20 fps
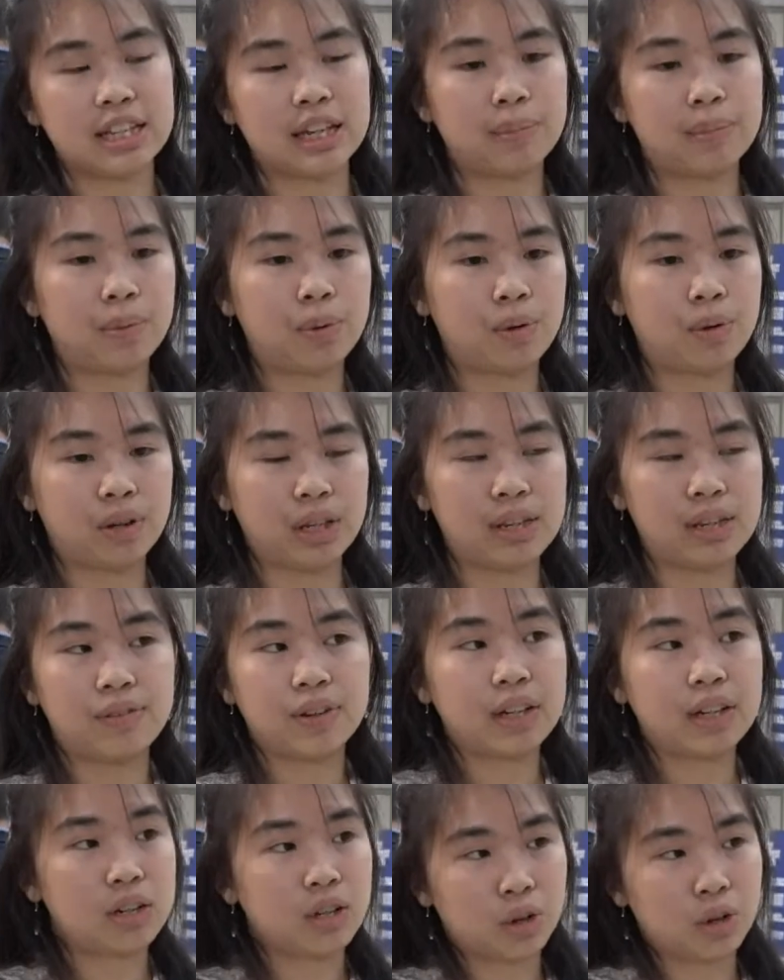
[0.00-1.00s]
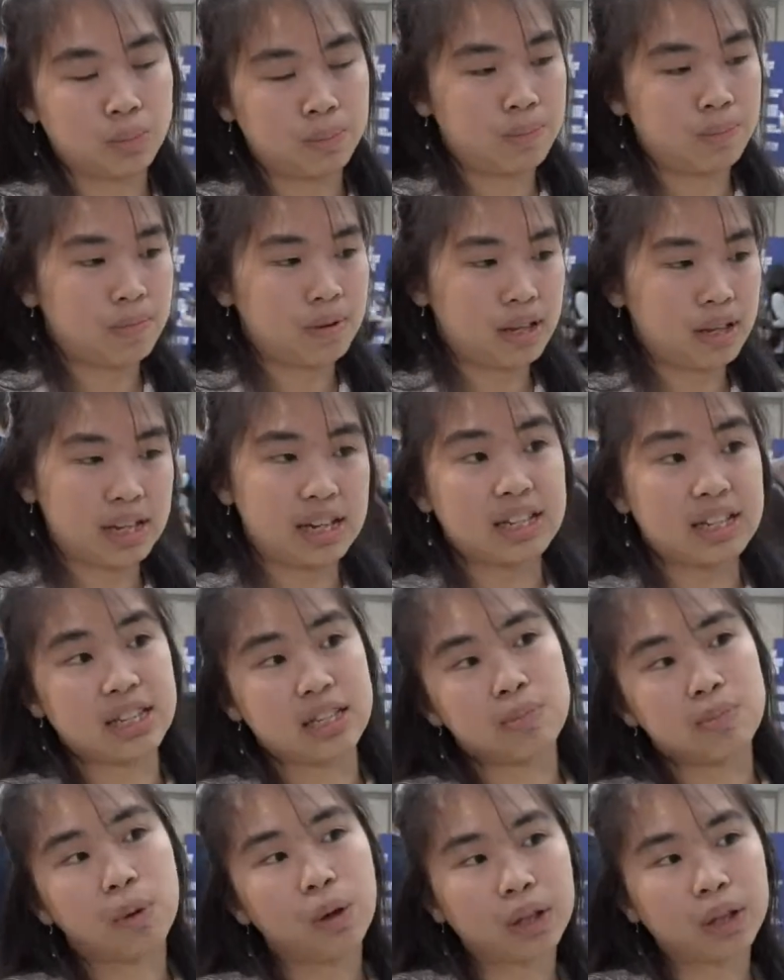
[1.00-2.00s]
Singapore, even though it is
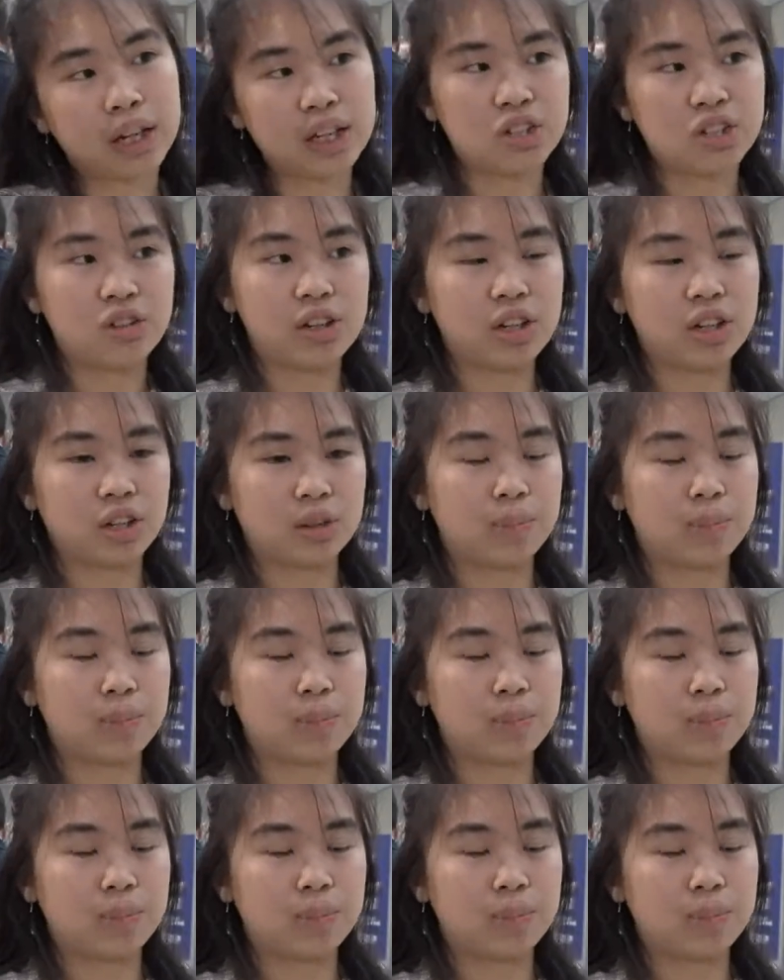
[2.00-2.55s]
a small country,